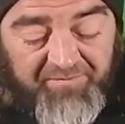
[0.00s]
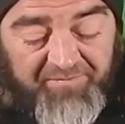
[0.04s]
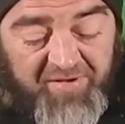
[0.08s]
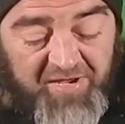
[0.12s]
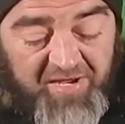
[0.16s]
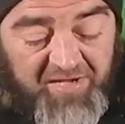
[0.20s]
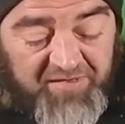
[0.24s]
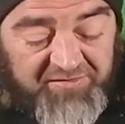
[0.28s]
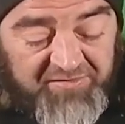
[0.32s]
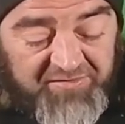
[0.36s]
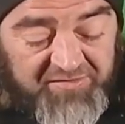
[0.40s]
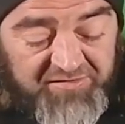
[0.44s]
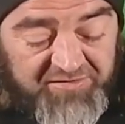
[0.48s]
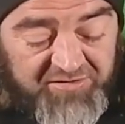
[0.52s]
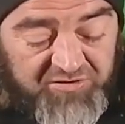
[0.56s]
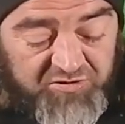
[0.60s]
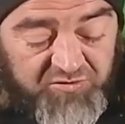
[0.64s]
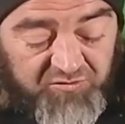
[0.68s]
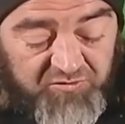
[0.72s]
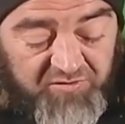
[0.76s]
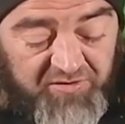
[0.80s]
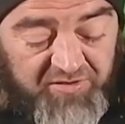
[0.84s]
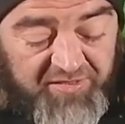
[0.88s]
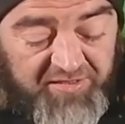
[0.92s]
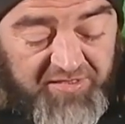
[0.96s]
about this
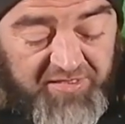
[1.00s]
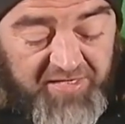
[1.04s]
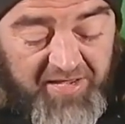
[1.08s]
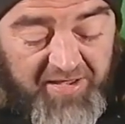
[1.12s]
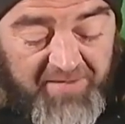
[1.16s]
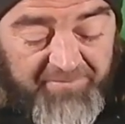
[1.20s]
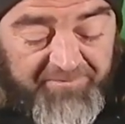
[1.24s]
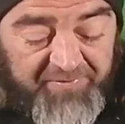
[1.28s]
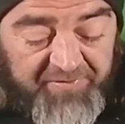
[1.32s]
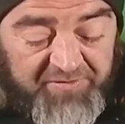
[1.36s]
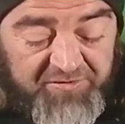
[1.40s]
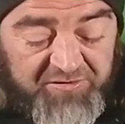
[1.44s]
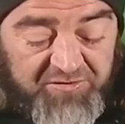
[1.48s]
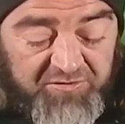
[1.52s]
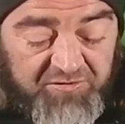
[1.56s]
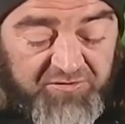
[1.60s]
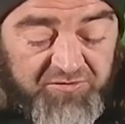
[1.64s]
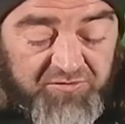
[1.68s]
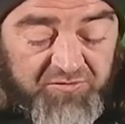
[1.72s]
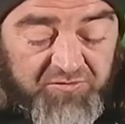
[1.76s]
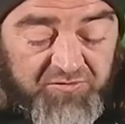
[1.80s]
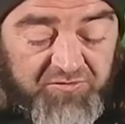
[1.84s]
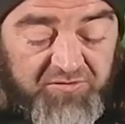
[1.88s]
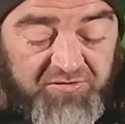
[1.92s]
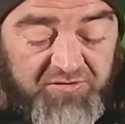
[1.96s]
toy, happy
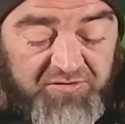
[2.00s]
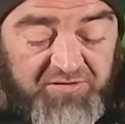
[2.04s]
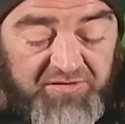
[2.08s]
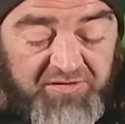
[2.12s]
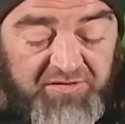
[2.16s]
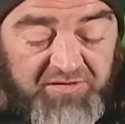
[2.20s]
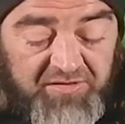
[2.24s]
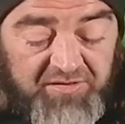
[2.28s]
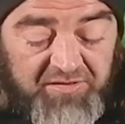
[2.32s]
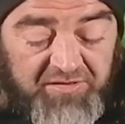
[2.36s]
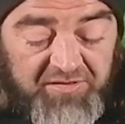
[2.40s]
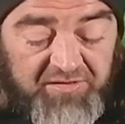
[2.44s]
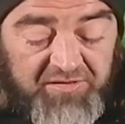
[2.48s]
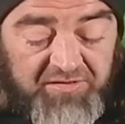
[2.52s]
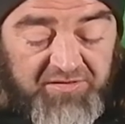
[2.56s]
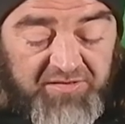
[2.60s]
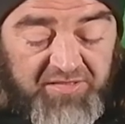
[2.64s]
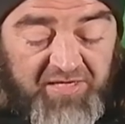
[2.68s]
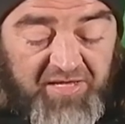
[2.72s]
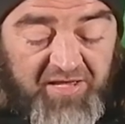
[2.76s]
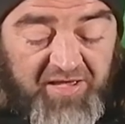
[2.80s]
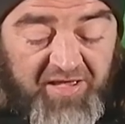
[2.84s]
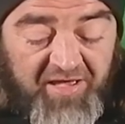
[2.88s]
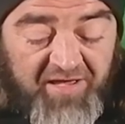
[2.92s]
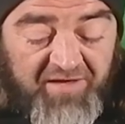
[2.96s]
to
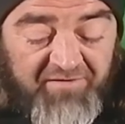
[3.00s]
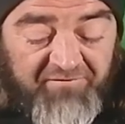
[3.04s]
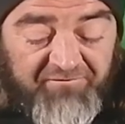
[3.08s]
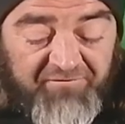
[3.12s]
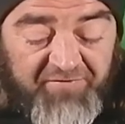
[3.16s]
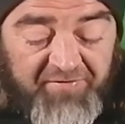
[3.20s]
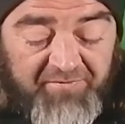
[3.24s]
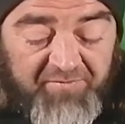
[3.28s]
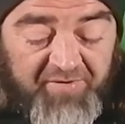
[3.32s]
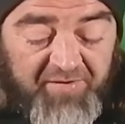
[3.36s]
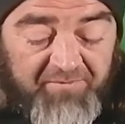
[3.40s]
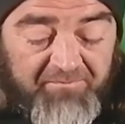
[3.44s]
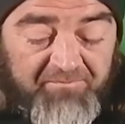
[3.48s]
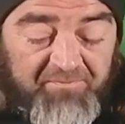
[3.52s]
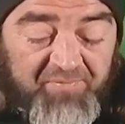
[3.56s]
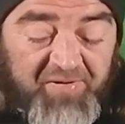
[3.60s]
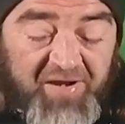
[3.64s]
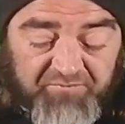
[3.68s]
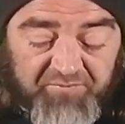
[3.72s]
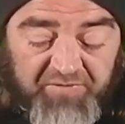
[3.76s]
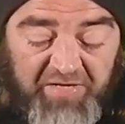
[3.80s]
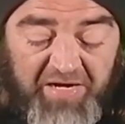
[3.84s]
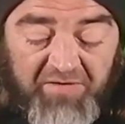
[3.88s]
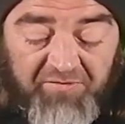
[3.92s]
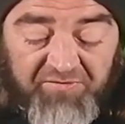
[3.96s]
have him and
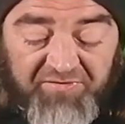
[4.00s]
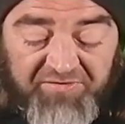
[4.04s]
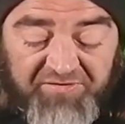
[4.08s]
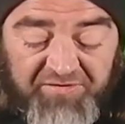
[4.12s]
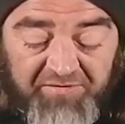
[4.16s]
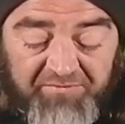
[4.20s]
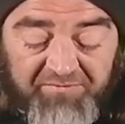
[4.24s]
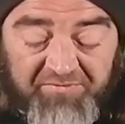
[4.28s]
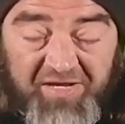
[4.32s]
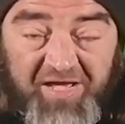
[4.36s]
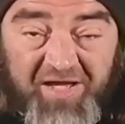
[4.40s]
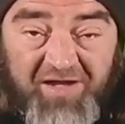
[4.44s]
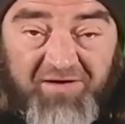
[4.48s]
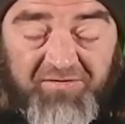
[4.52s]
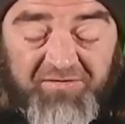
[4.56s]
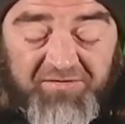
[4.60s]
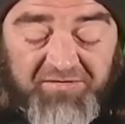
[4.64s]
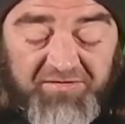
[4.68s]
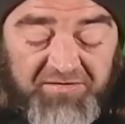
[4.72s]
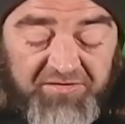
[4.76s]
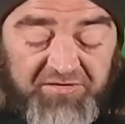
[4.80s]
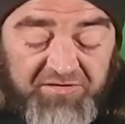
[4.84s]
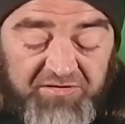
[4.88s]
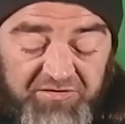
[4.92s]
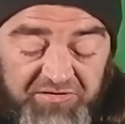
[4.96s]
play with him now,
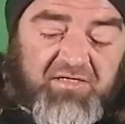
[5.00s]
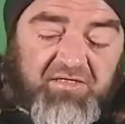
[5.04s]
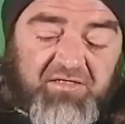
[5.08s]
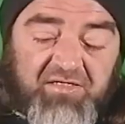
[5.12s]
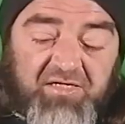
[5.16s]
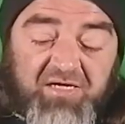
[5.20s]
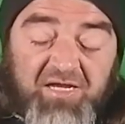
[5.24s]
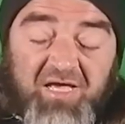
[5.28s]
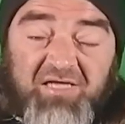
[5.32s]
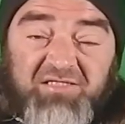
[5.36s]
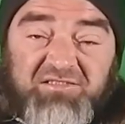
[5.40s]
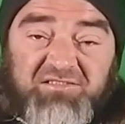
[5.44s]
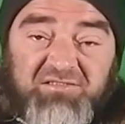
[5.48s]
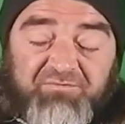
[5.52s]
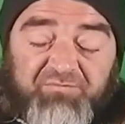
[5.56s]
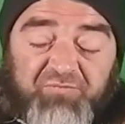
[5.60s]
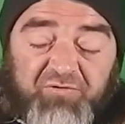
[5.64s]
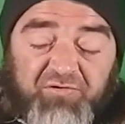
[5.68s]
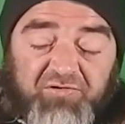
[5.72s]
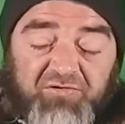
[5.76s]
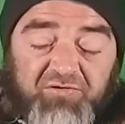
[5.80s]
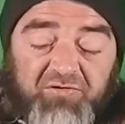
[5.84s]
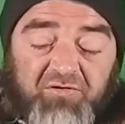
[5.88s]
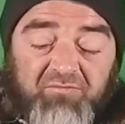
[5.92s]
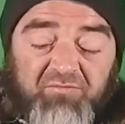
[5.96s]
and glad to
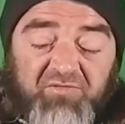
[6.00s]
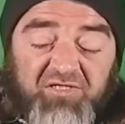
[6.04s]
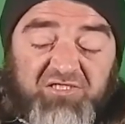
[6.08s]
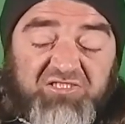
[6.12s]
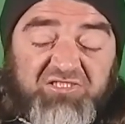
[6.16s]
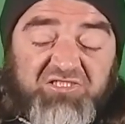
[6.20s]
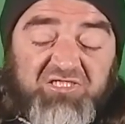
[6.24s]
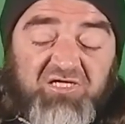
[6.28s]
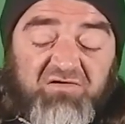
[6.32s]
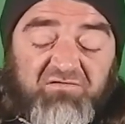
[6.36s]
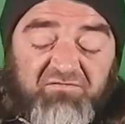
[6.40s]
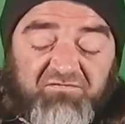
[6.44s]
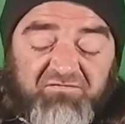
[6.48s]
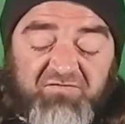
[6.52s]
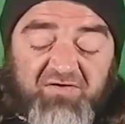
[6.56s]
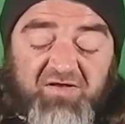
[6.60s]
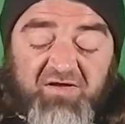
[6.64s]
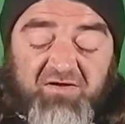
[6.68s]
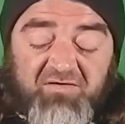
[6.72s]
put it on my shelf